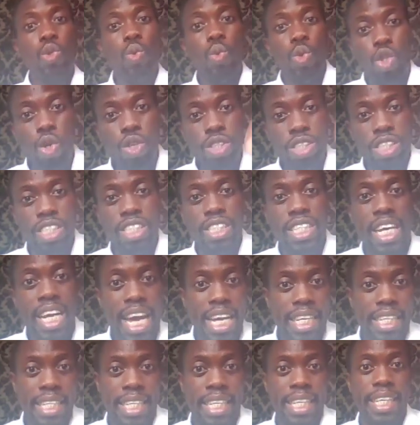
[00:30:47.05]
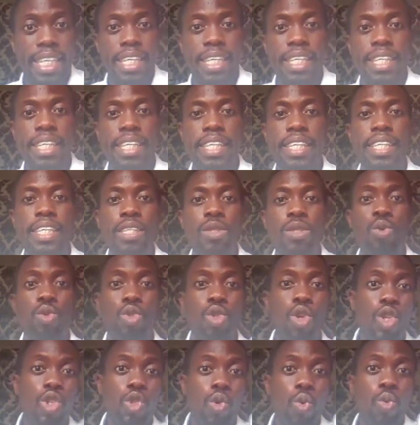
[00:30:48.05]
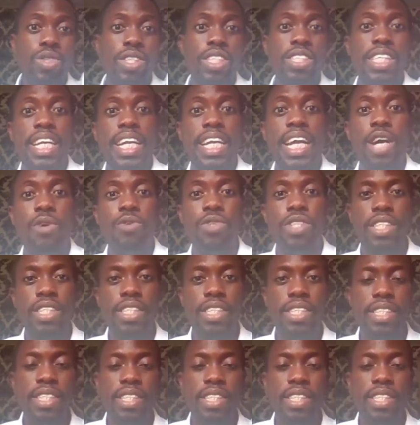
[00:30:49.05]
to turn things around there, to turn those things around.